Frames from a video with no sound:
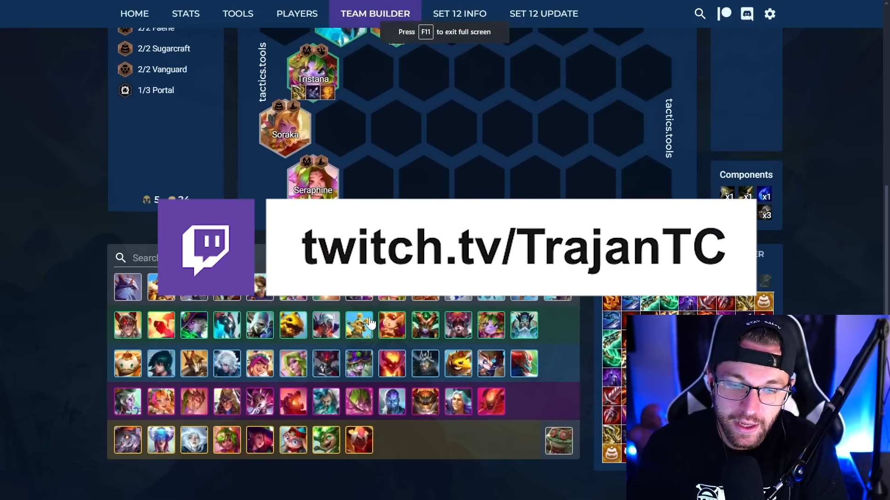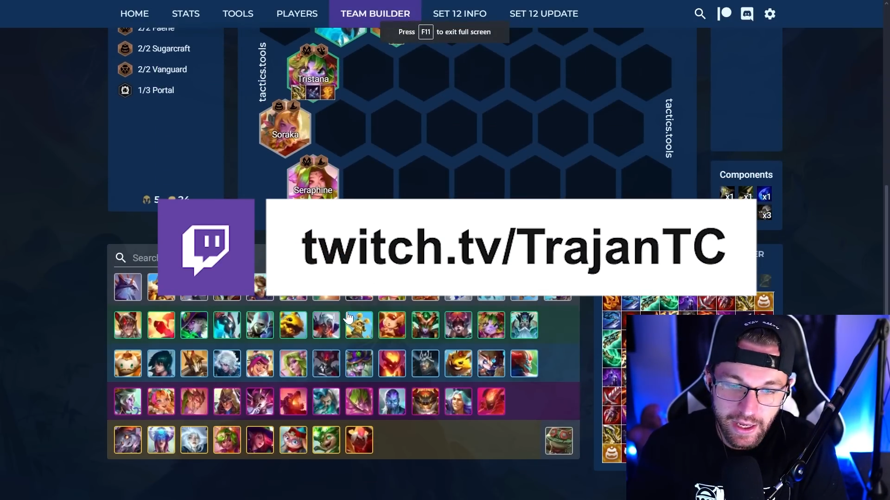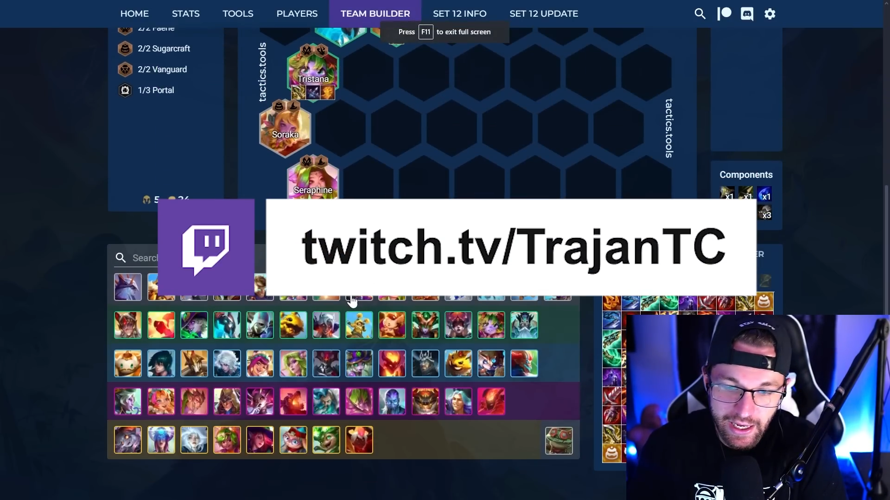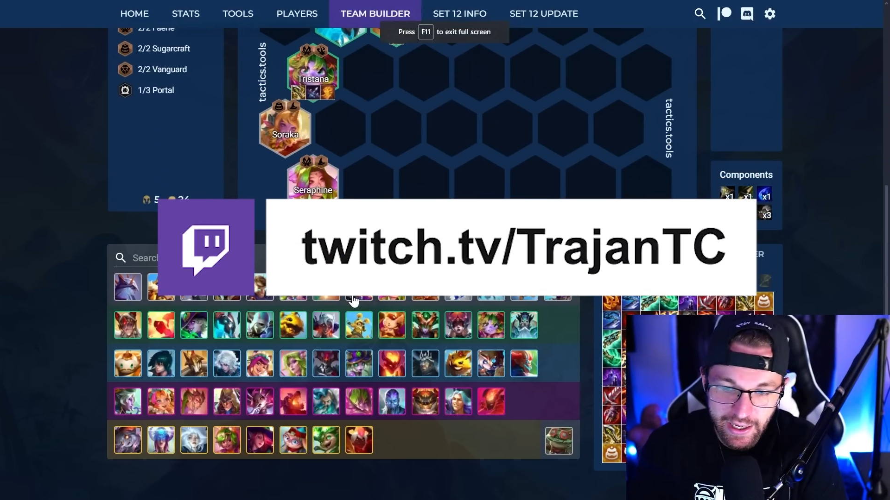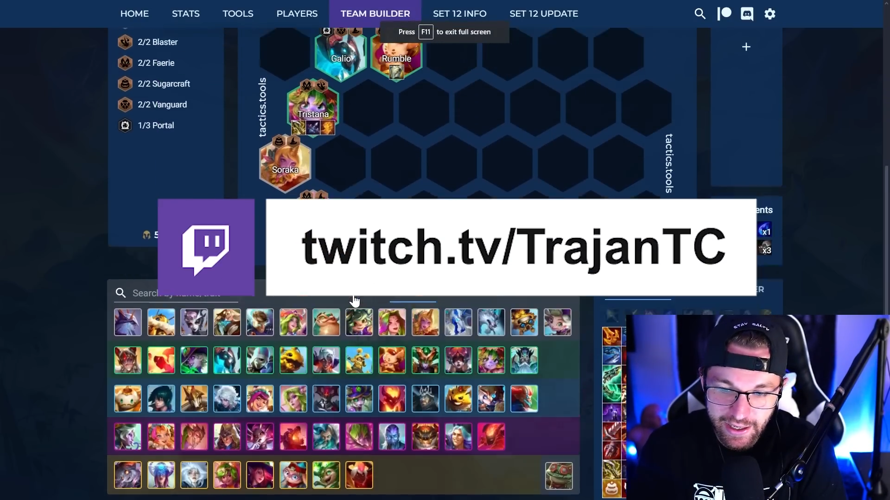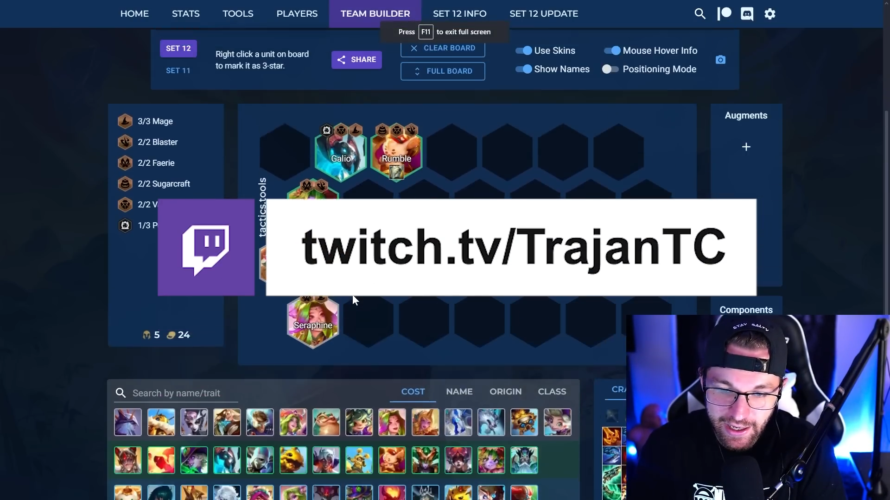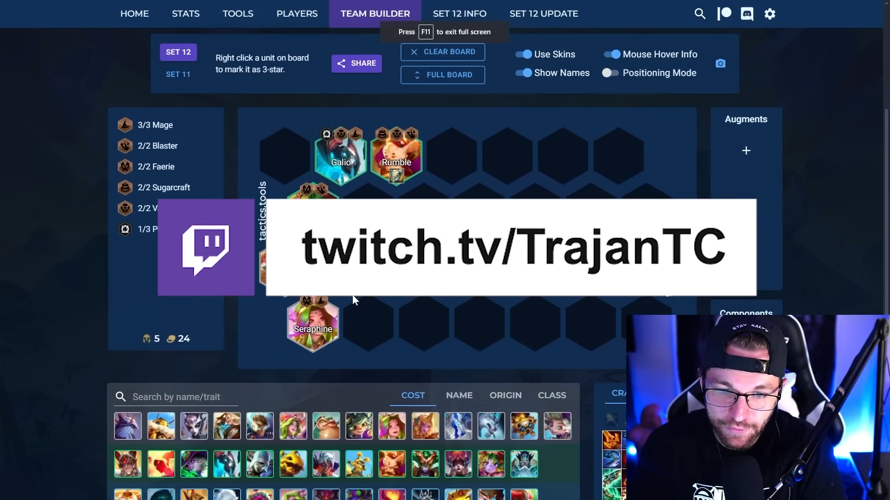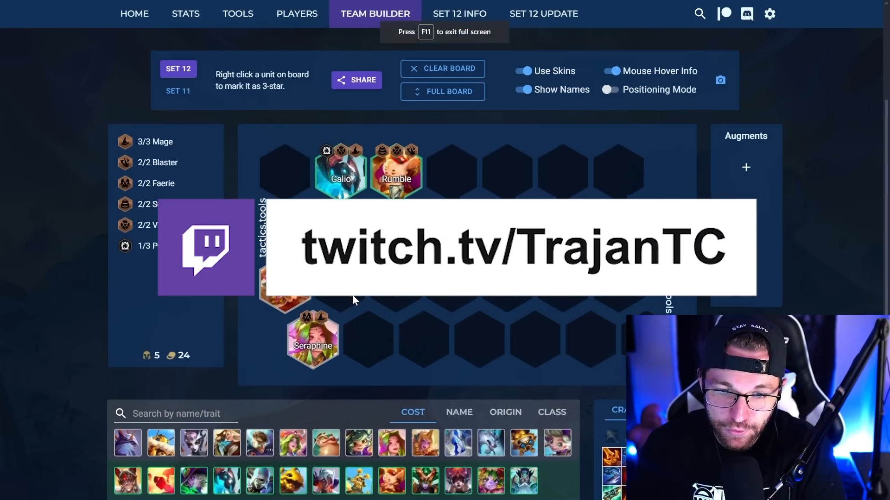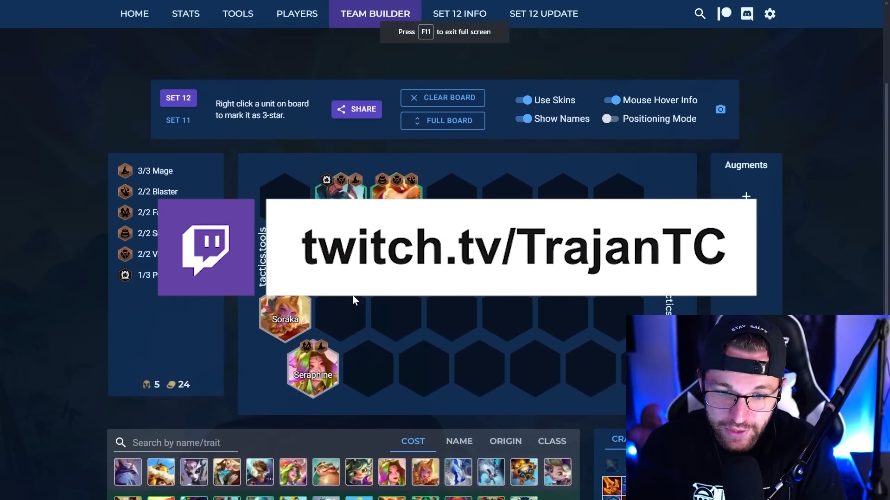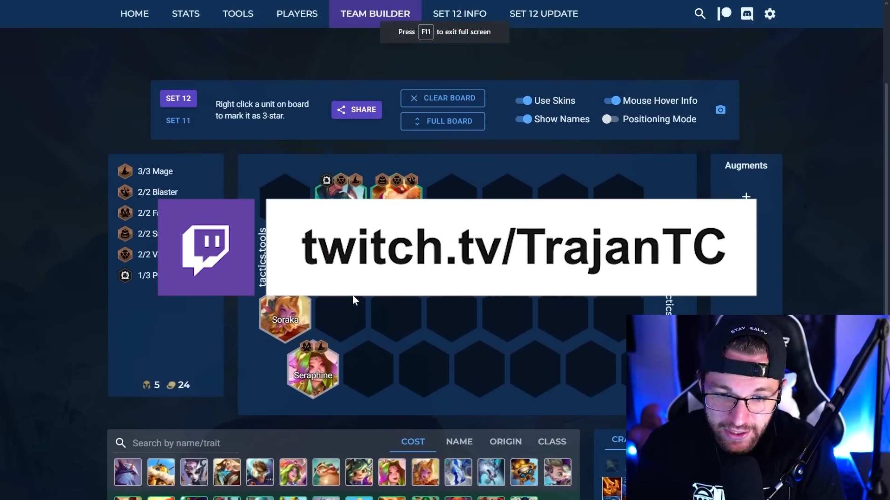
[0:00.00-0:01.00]
And if
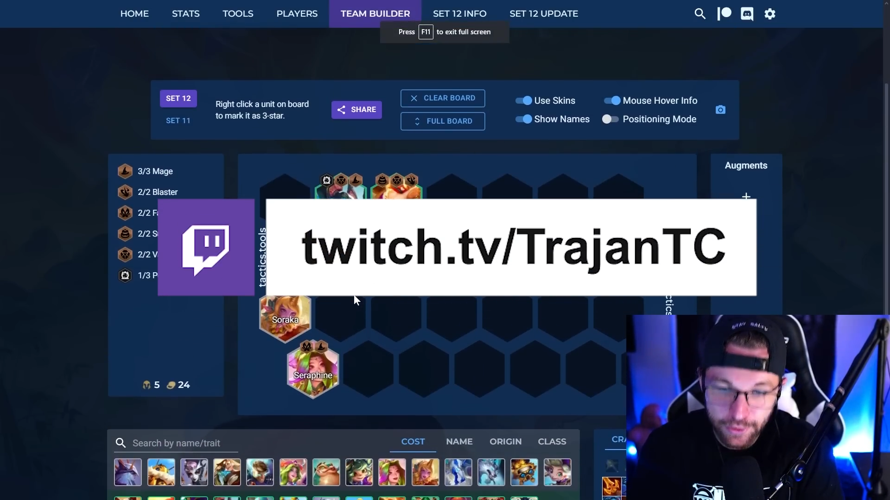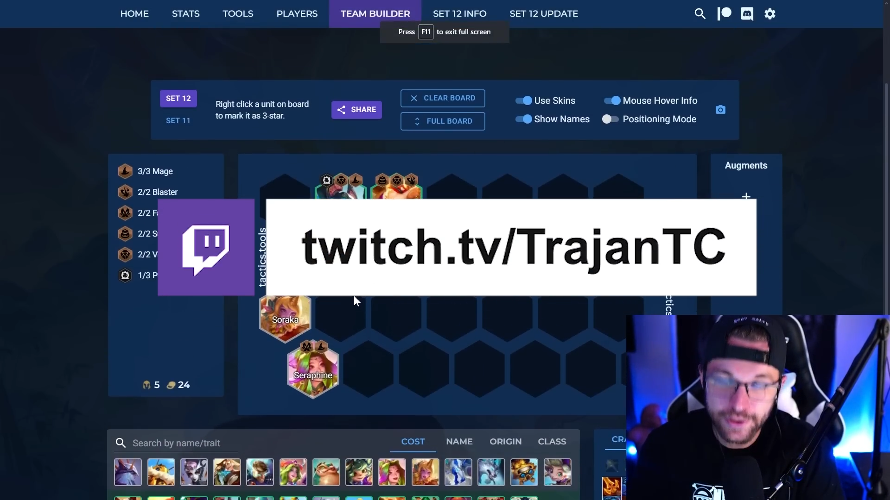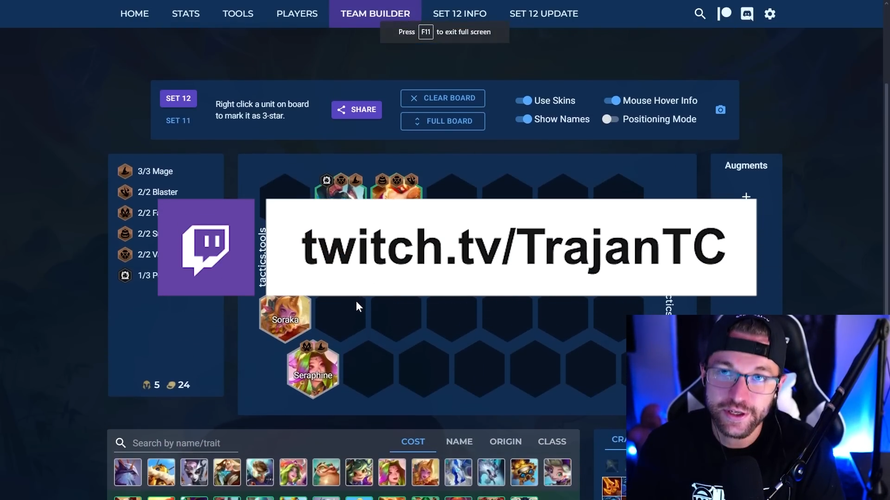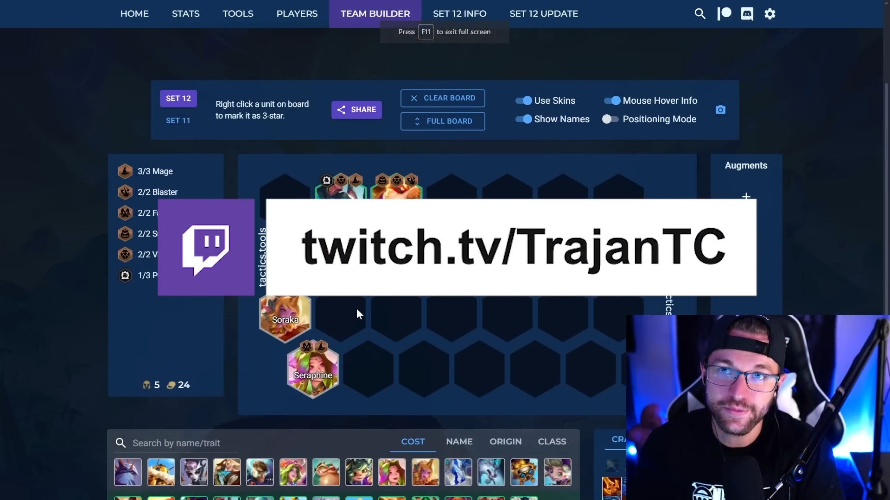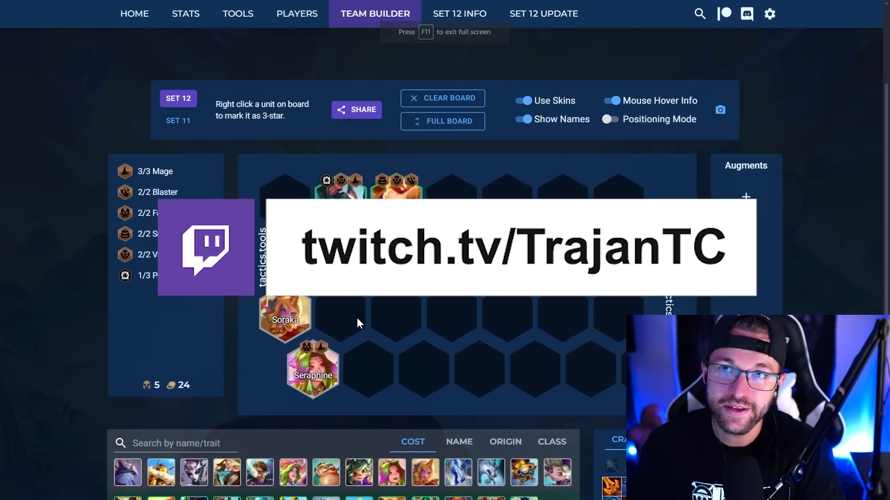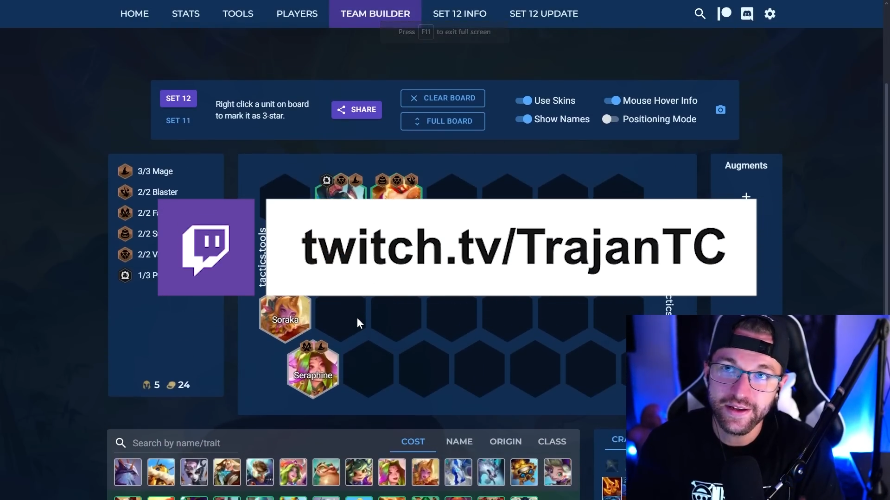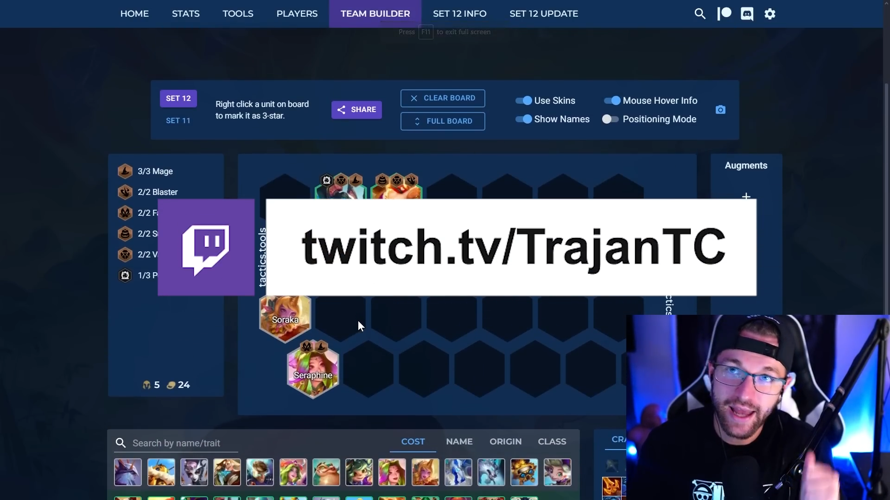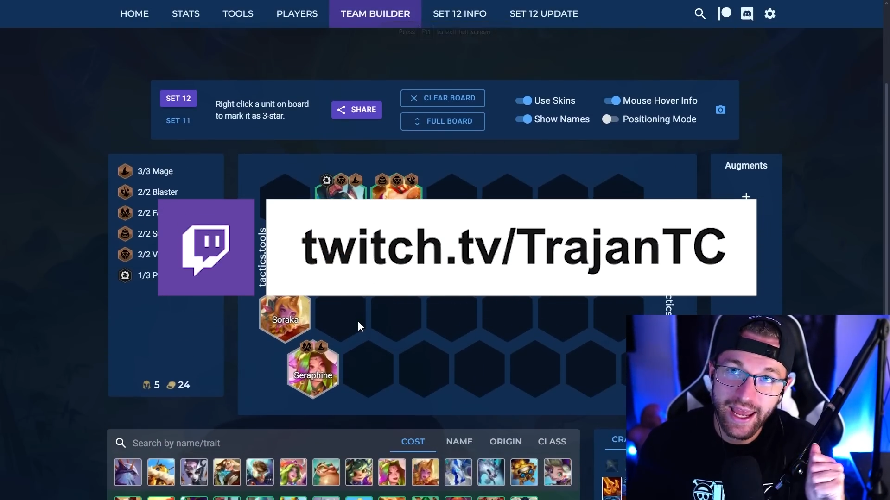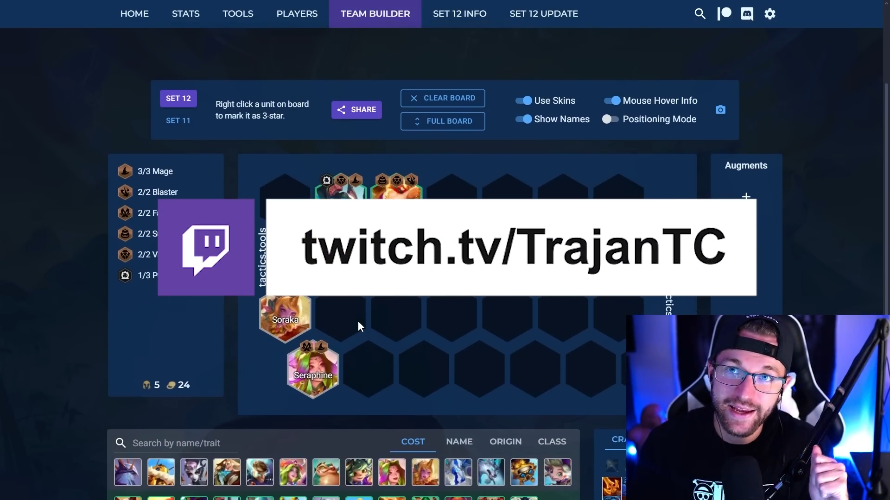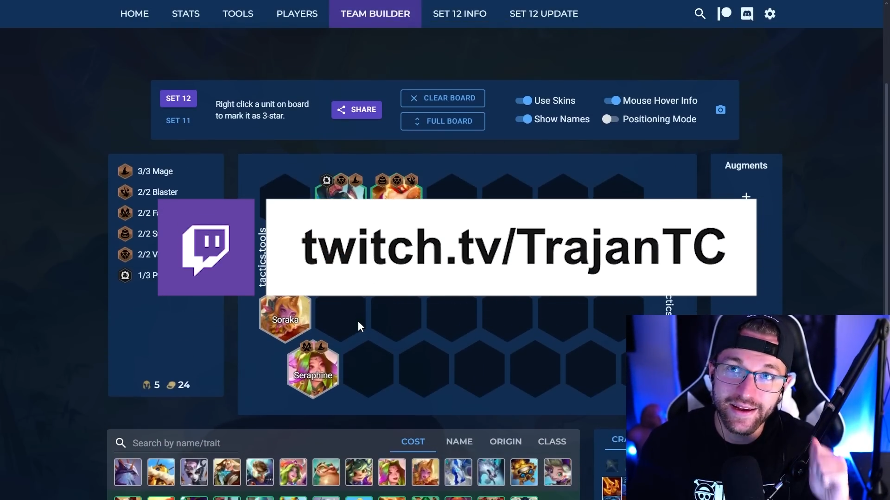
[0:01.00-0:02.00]
you did learn something, then
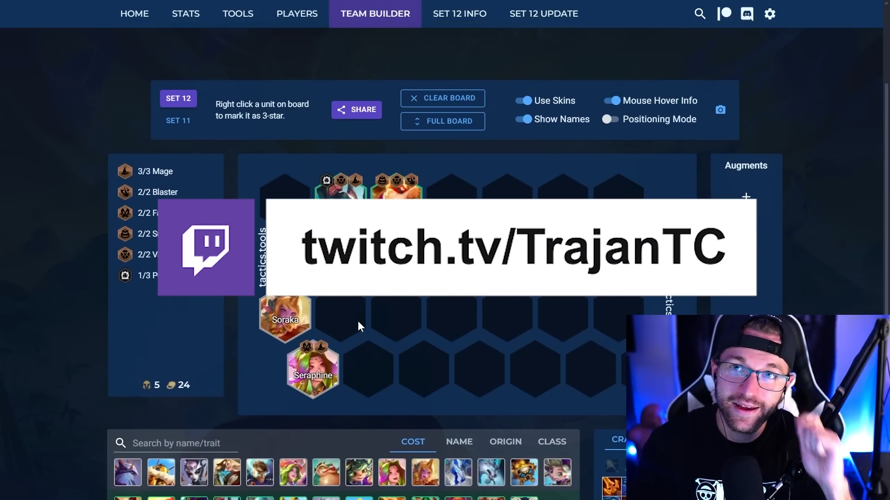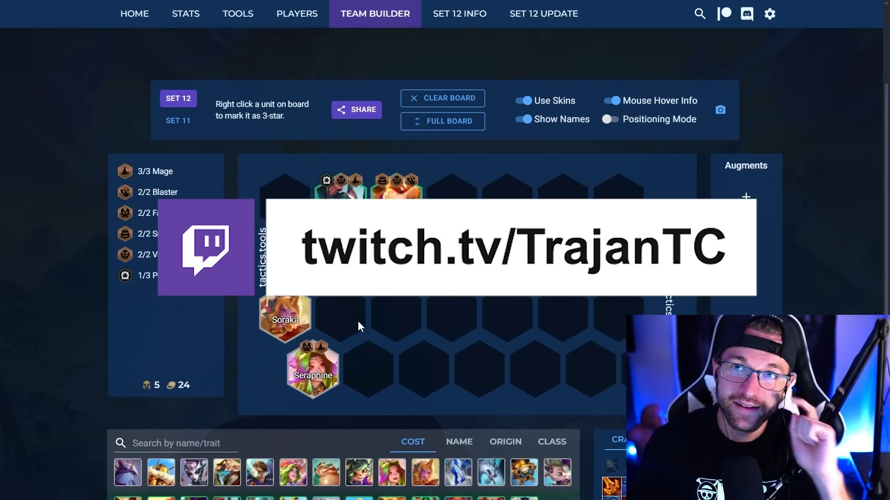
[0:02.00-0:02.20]
hey,